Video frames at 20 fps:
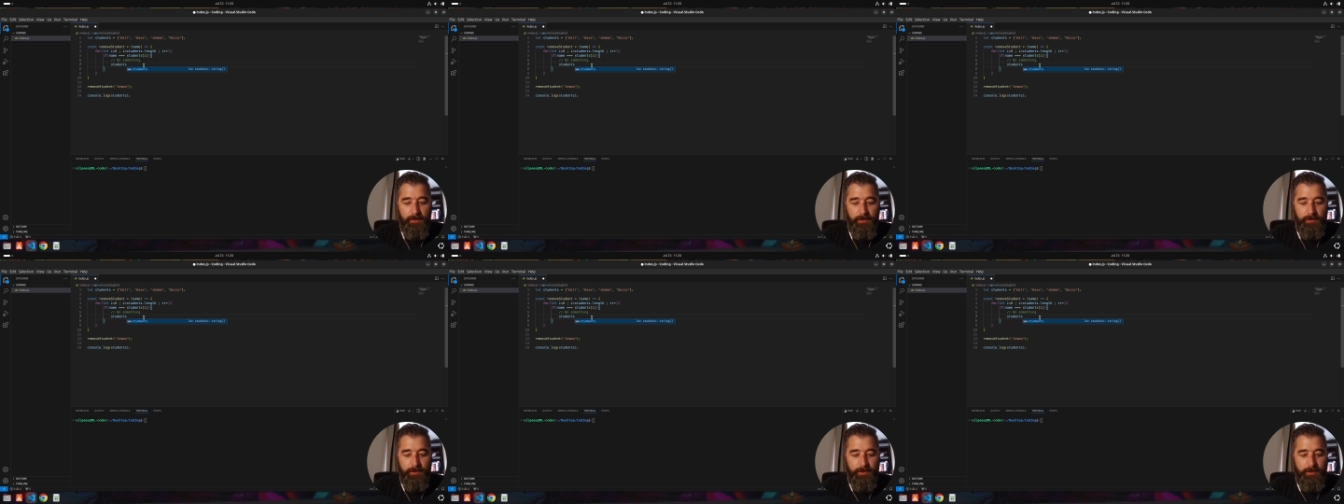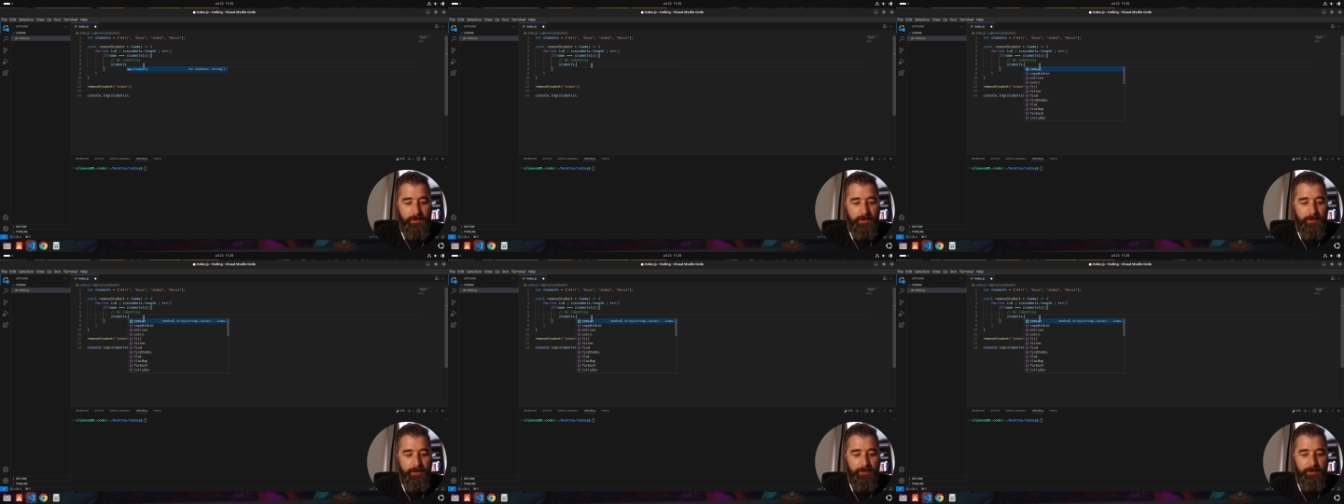
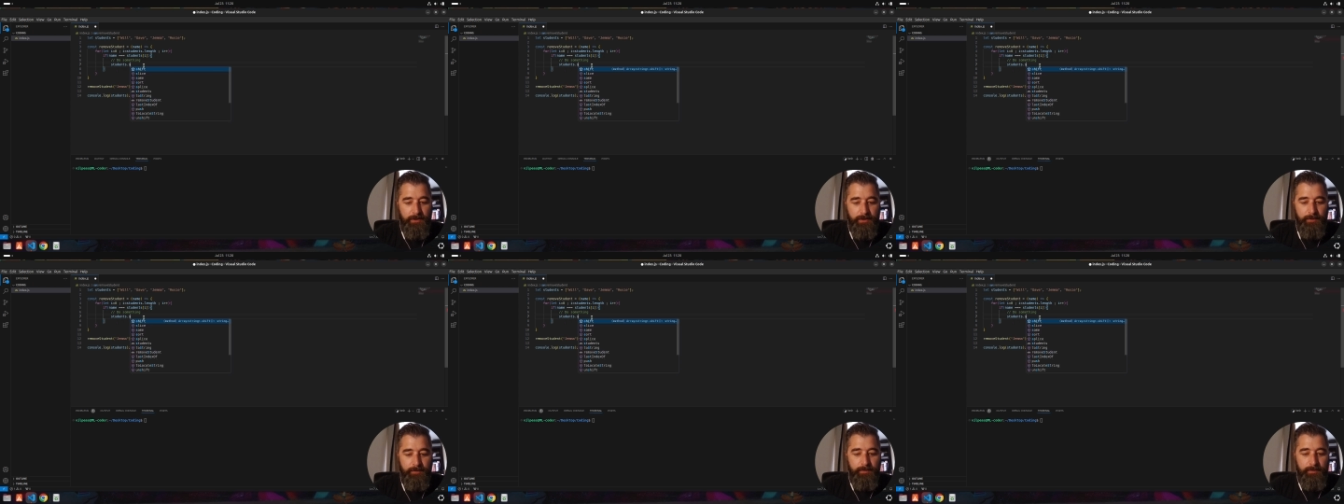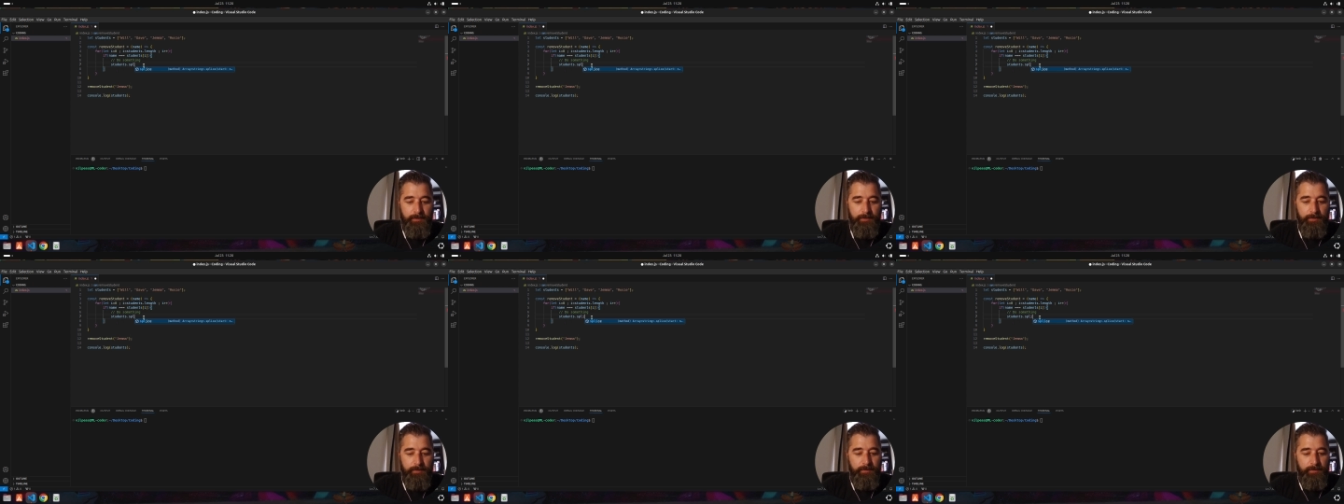dot
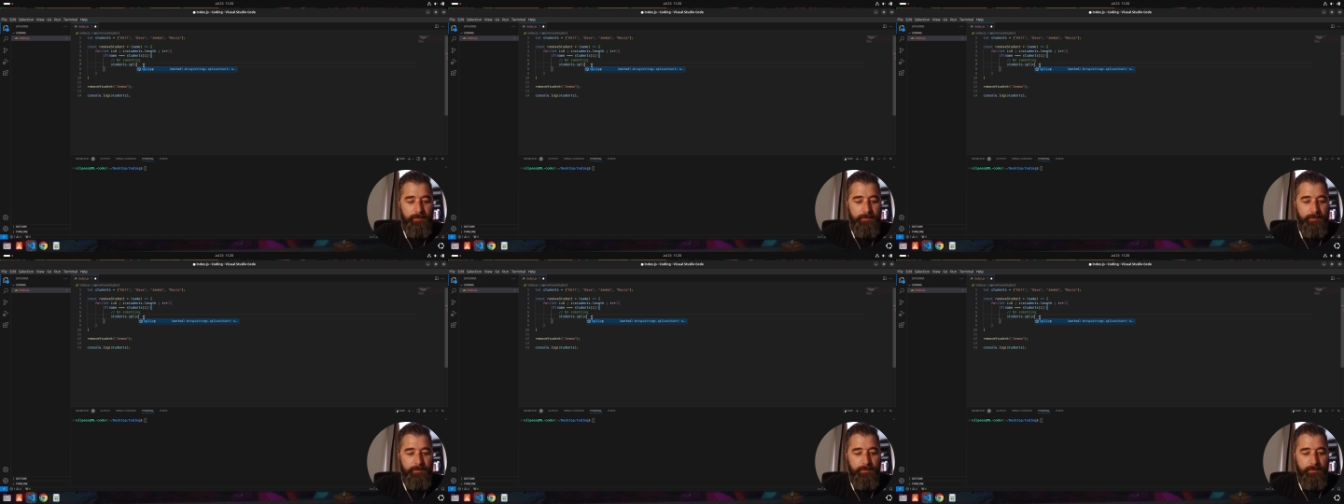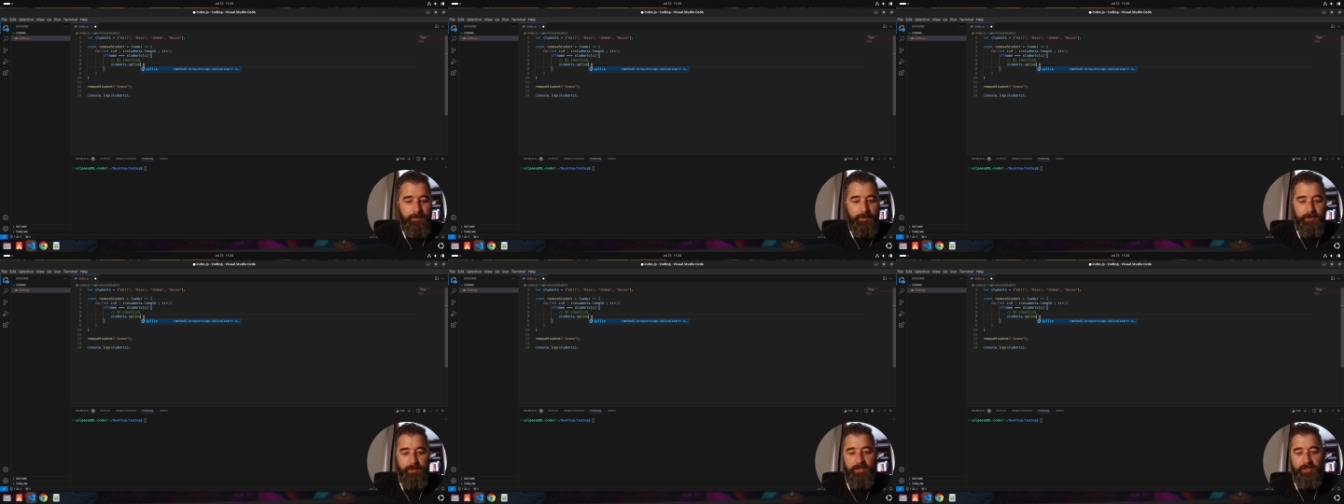
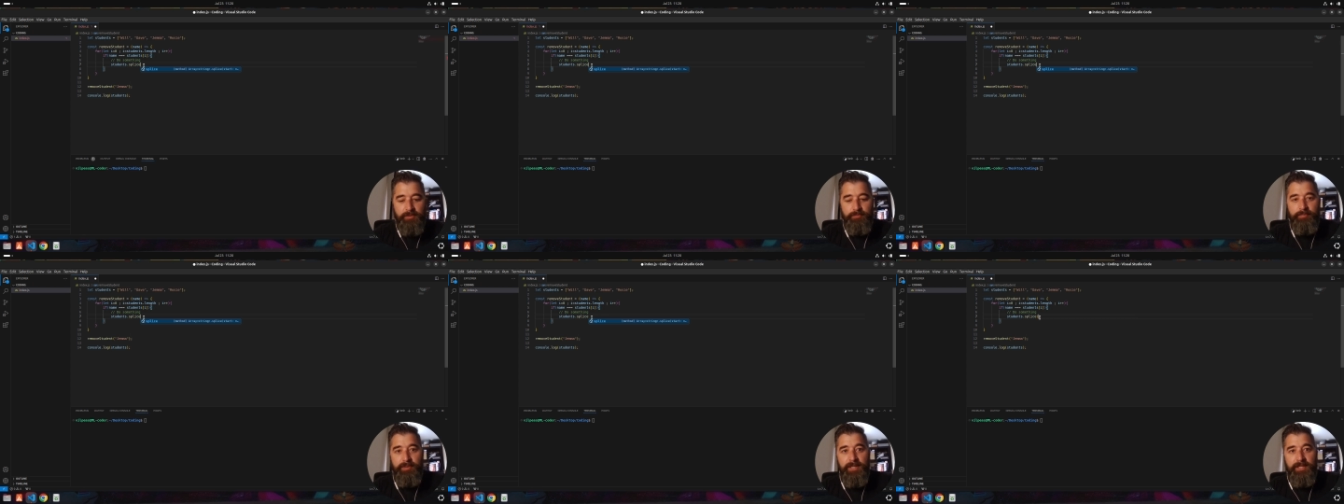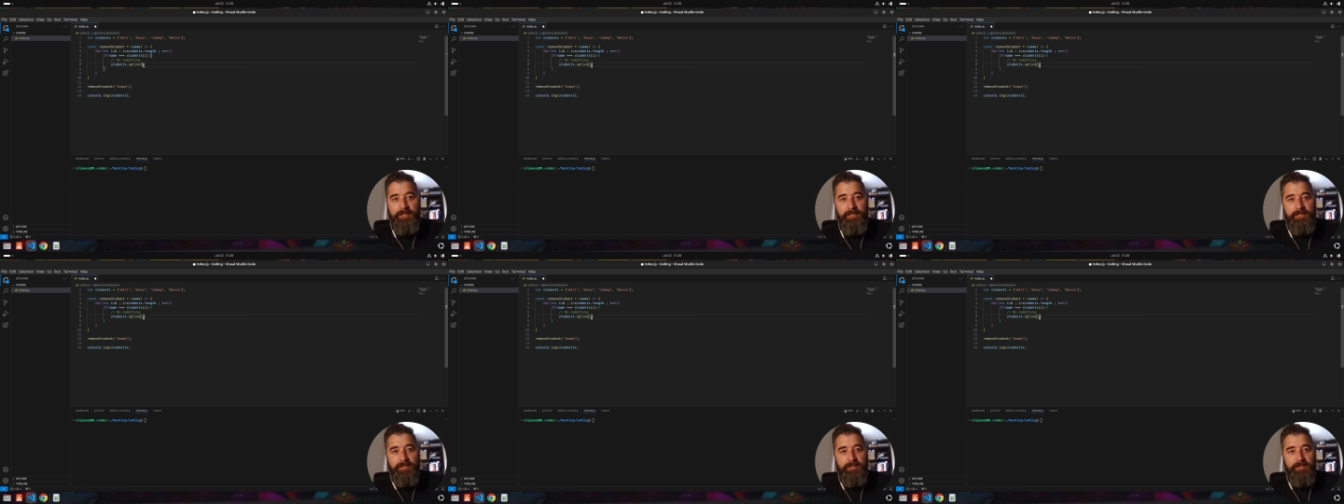
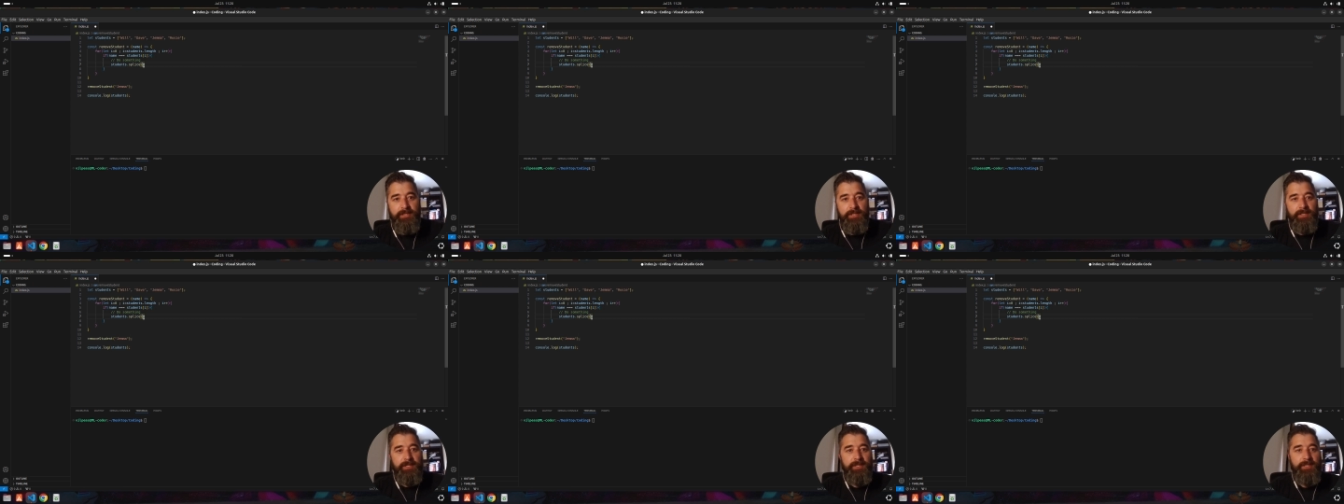splice,